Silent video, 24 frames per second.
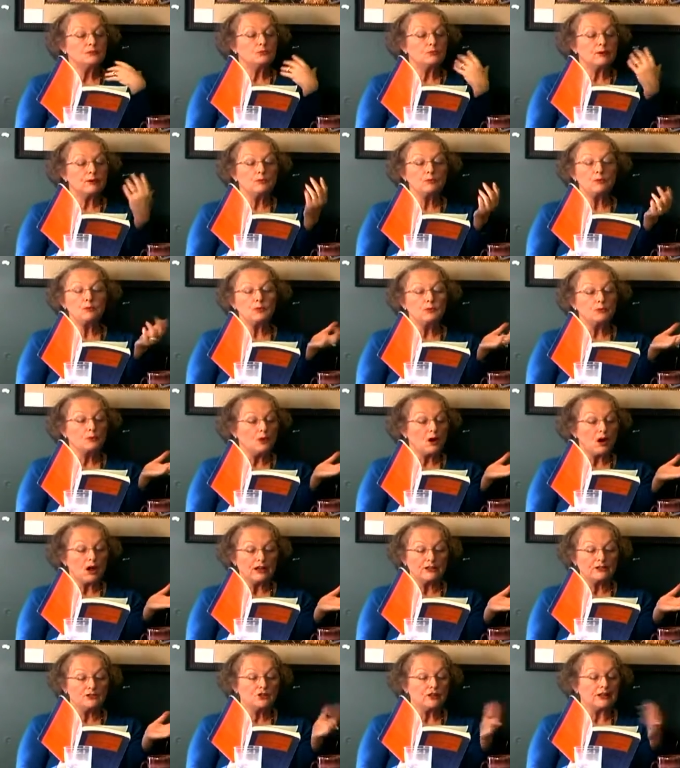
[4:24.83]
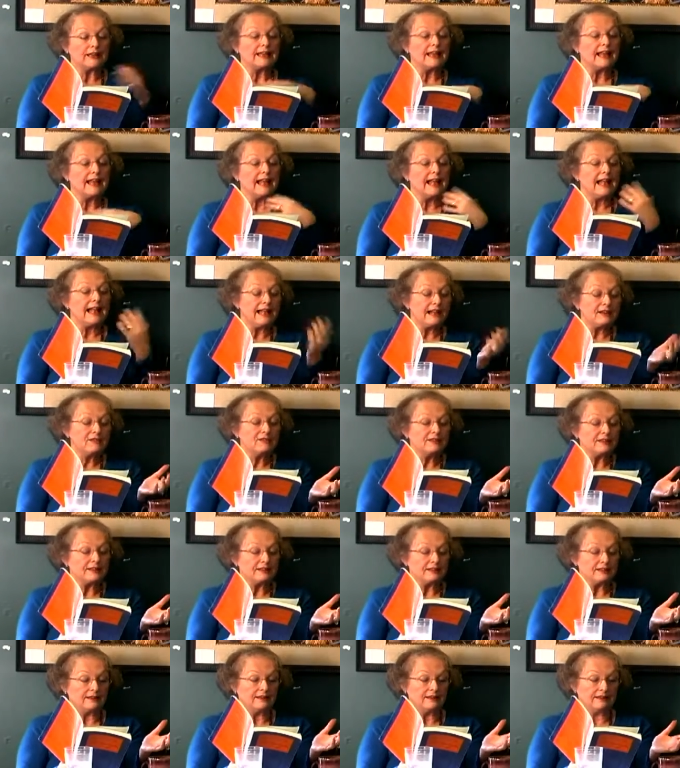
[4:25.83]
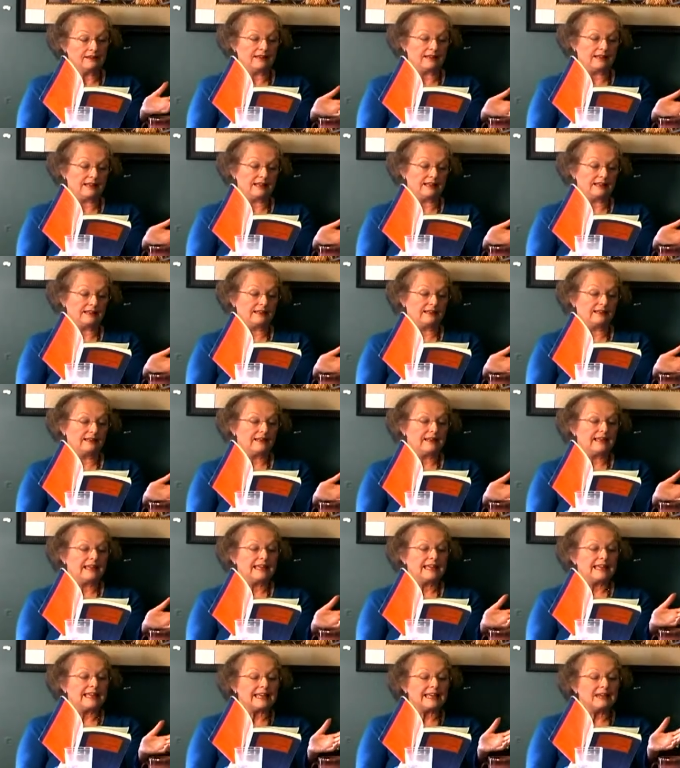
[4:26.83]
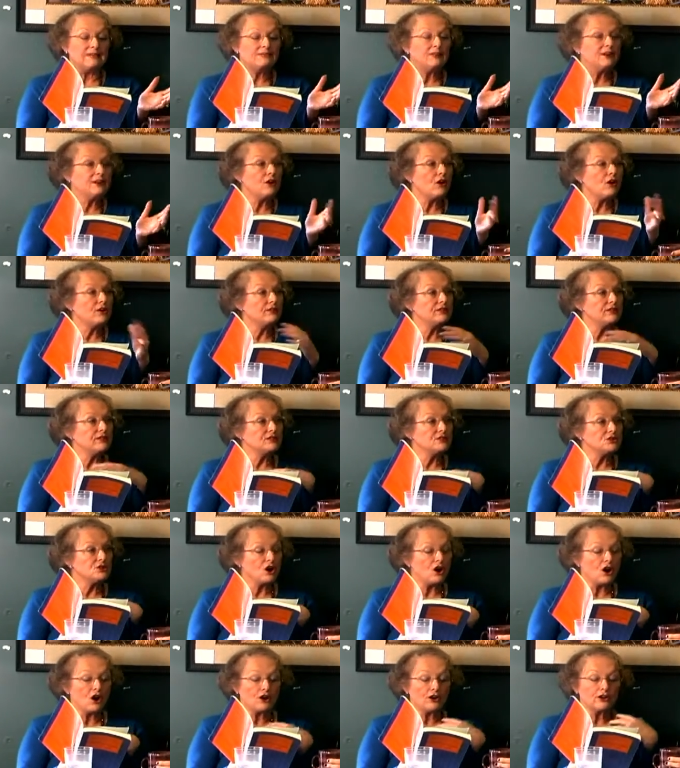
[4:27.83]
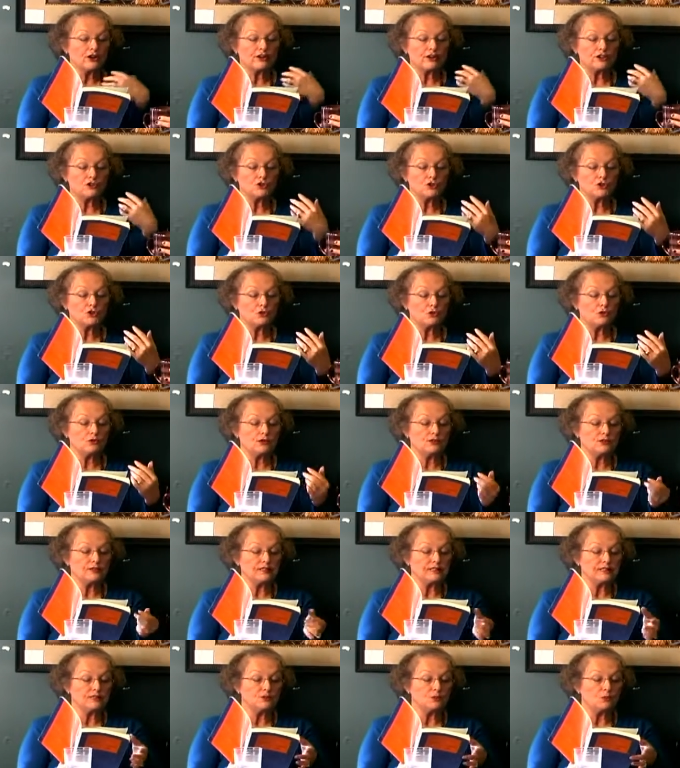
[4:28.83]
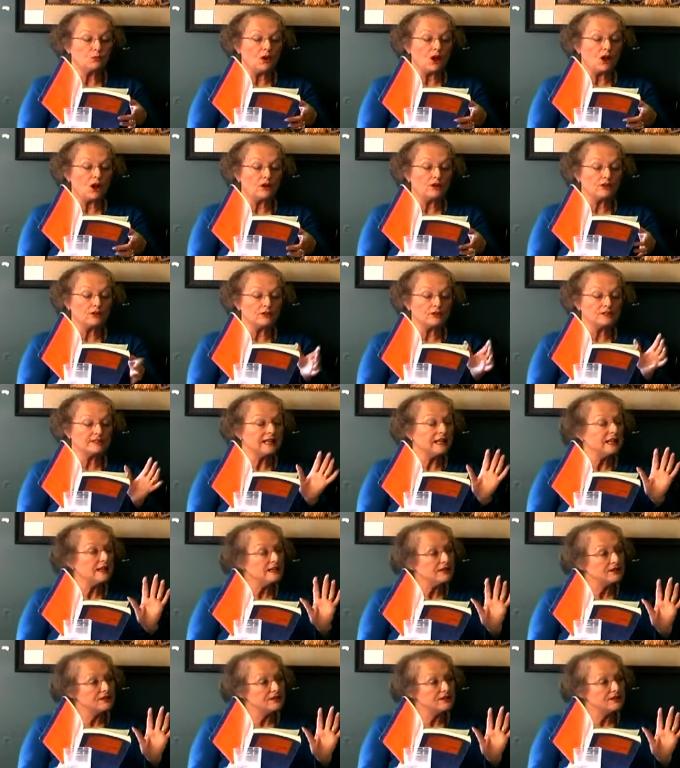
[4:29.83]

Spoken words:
we were watching heaven then, even on the dark and shoreless waters.